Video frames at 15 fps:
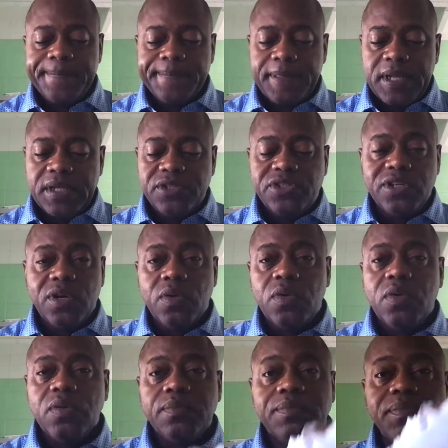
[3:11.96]
And so
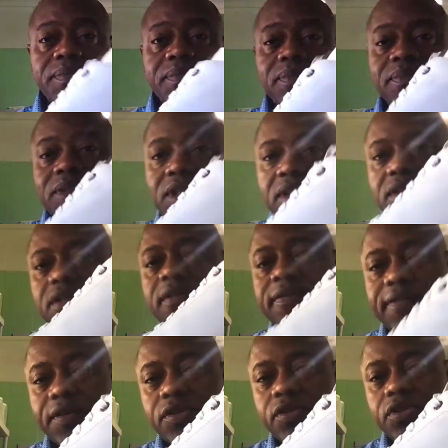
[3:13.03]
this is the
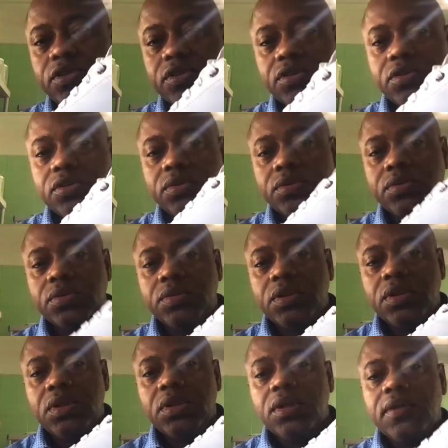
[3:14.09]
first shoe,
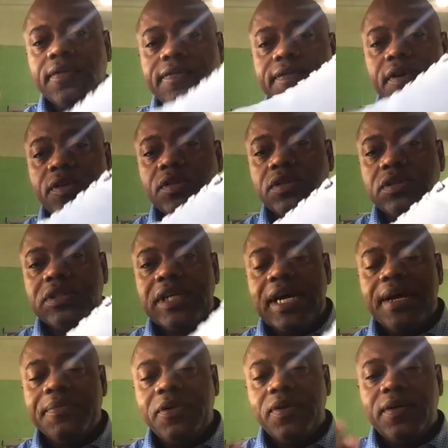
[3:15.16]

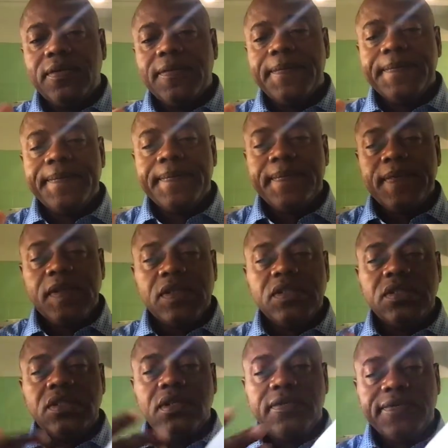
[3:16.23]
this is
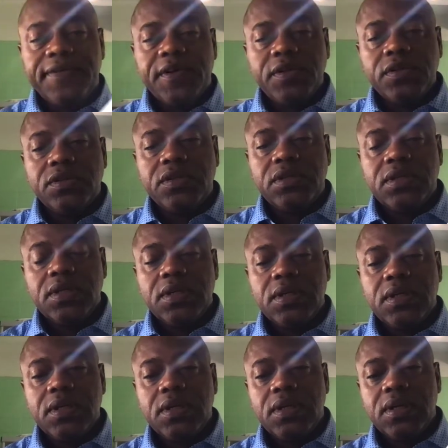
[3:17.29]
the first
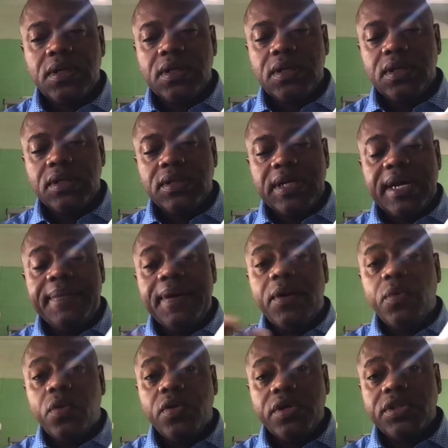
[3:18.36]
time I
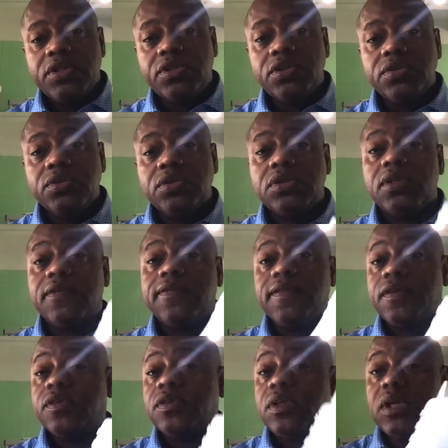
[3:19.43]
wore the shoes in the
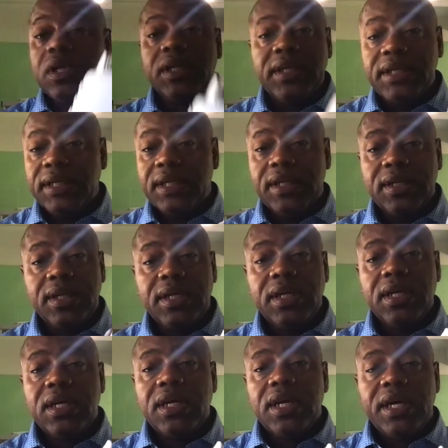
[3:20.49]
first cleaning.
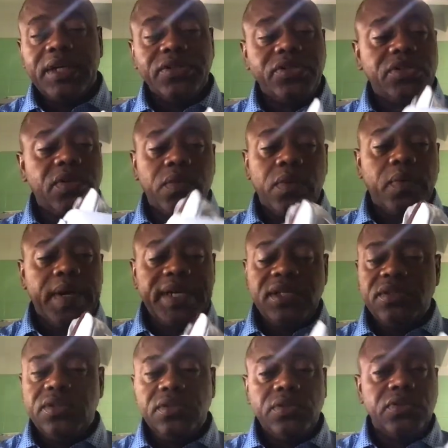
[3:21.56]
And so with white
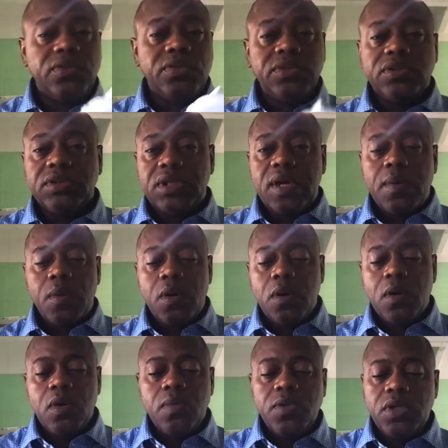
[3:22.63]
shoes, as soon as you come
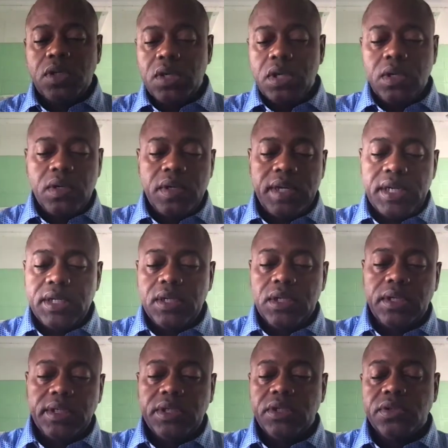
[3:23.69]
home, you're gonna go ahead and
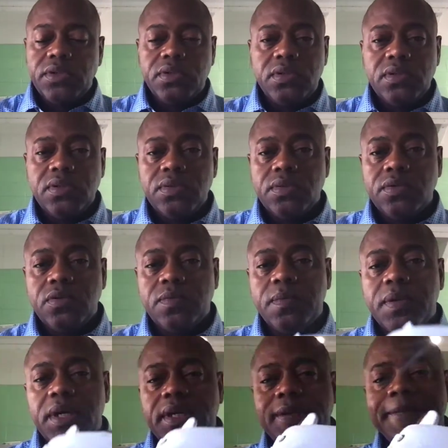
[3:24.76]
clean your shoes,
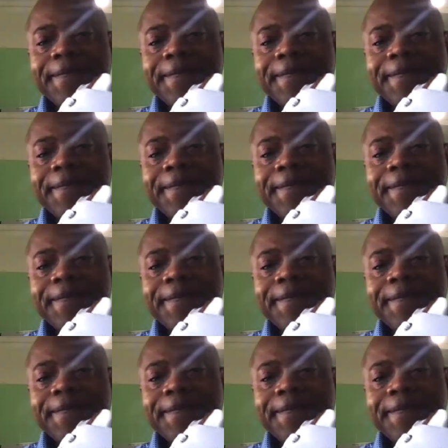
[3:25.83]
but